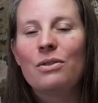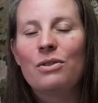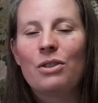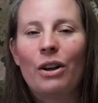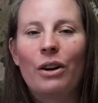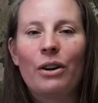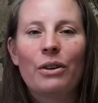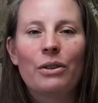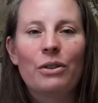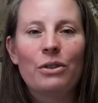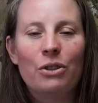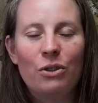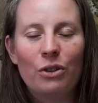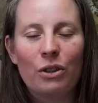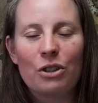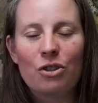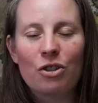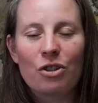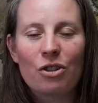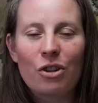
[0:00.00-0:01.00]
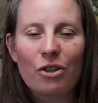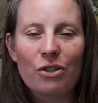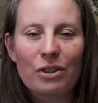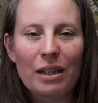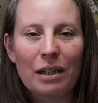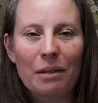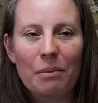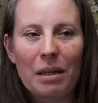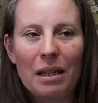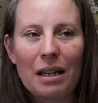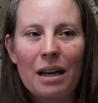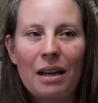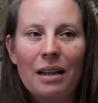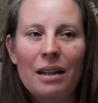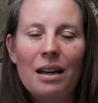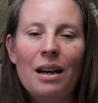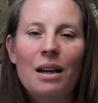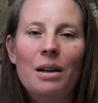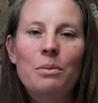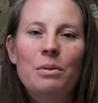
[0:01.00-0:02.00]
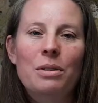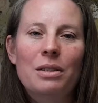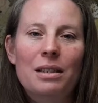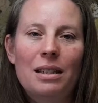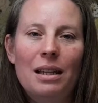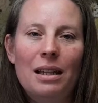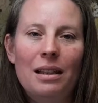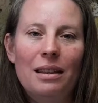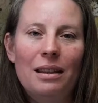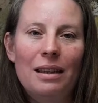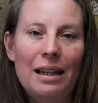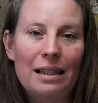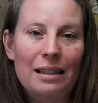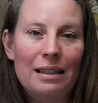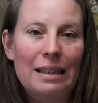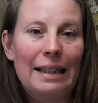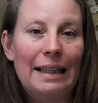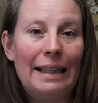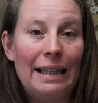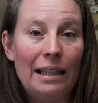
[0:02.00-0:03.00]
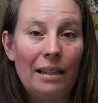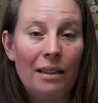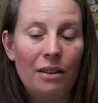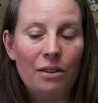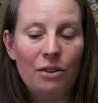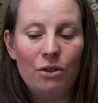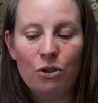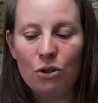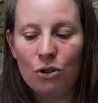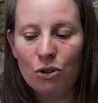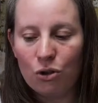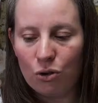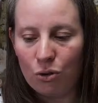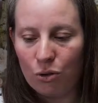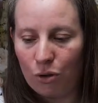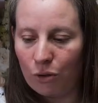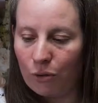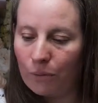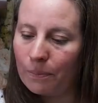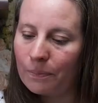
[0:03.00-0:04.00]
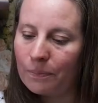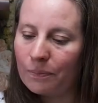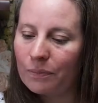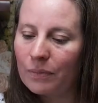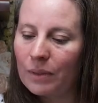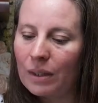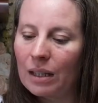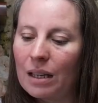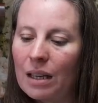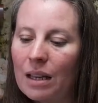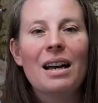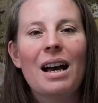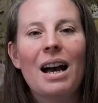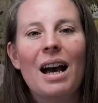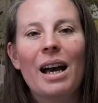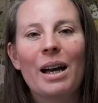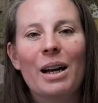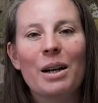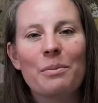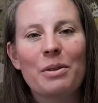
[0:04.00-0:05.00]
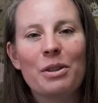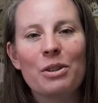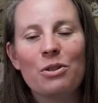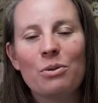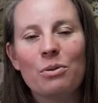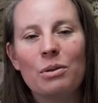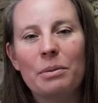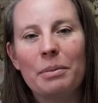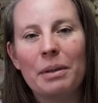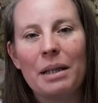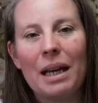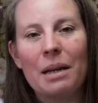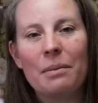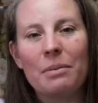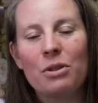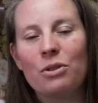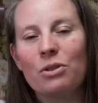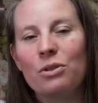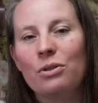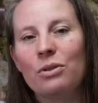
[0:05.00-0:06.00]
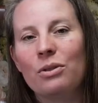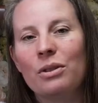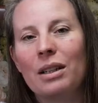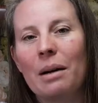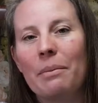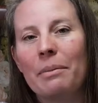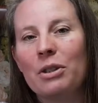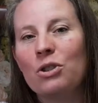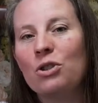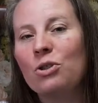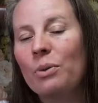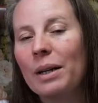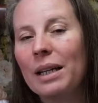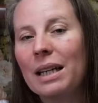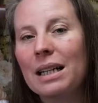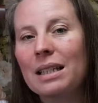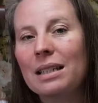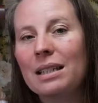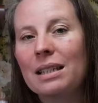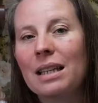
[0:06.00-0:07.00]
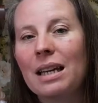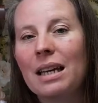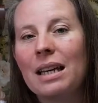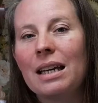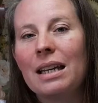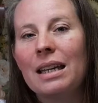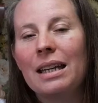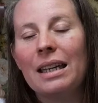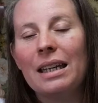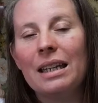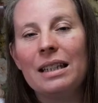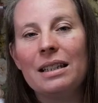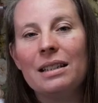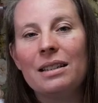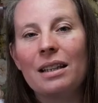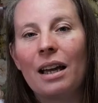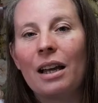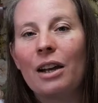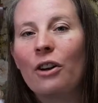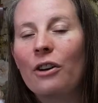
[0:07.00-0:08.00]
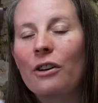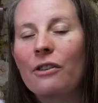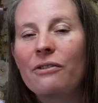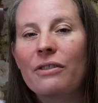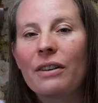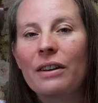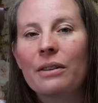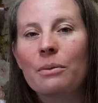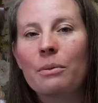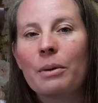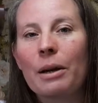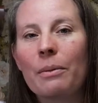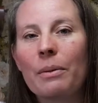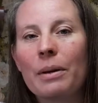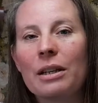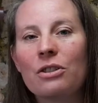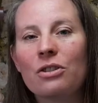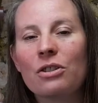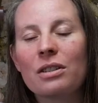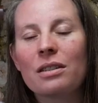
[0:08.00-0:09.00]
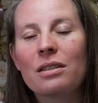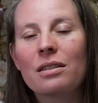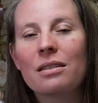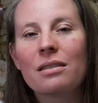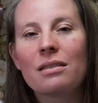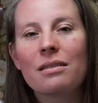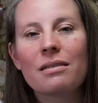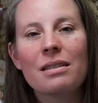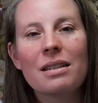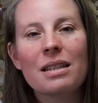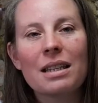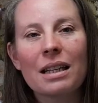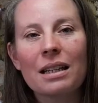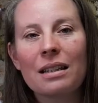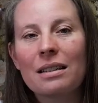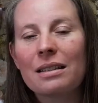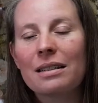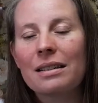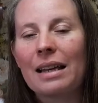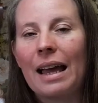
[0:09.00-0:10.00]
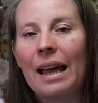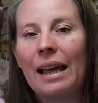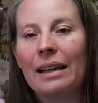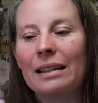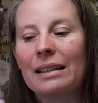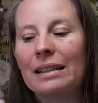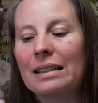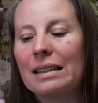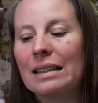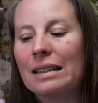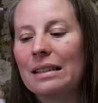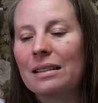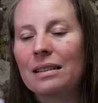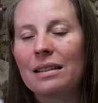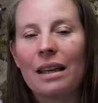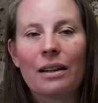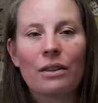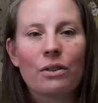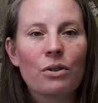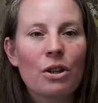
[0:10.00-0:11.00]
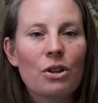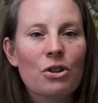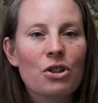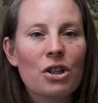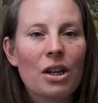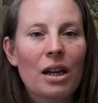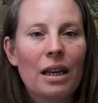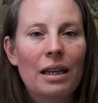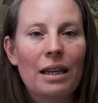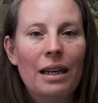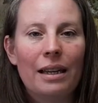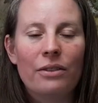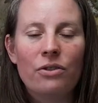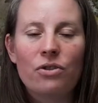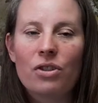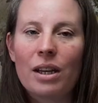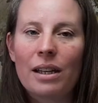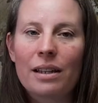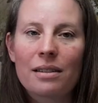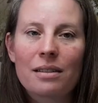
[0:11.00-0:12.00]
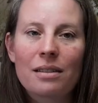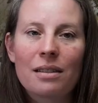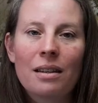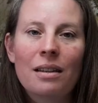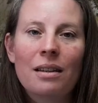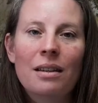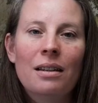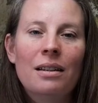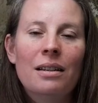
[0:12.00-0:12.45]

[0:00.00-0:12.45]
So you can just contact me and I will send that link to you. I hope that you will be able to come and join us. It is a lot of fun where we just sit and knit and crochet and chat.